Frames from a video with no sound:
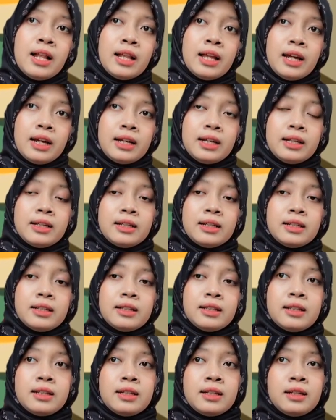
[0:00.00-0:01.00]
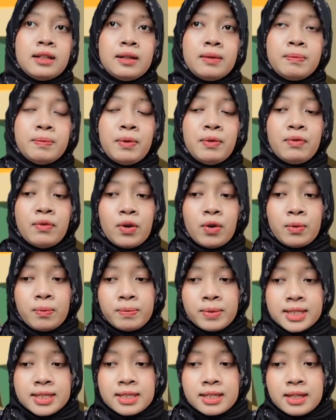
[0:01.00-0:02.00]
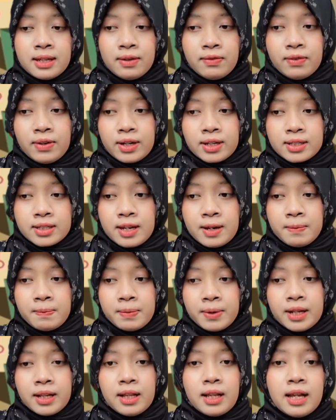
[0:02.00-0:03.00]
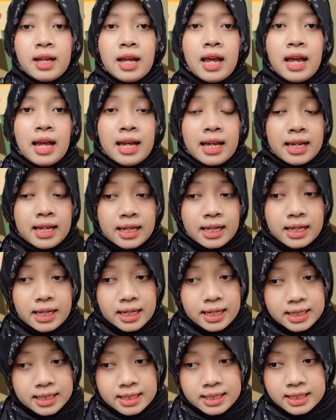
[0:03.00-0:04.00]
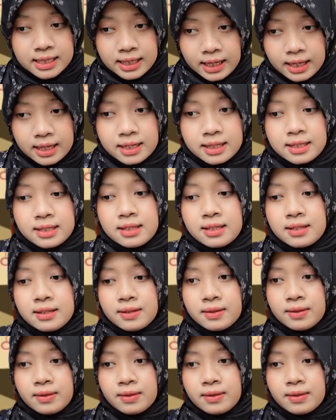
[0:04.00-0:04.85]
Like the before Miss give example, he is 6.